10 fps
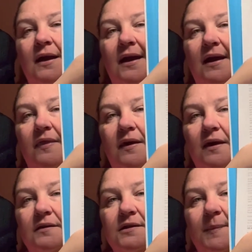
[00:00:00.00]
And
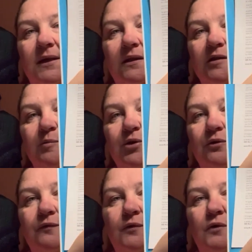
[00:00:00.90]
then to make these
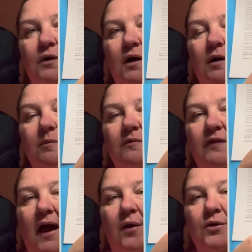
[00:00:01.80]
beautiful
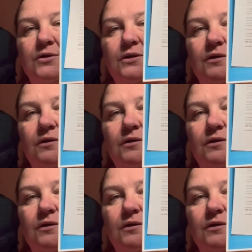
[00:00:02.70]
flowers.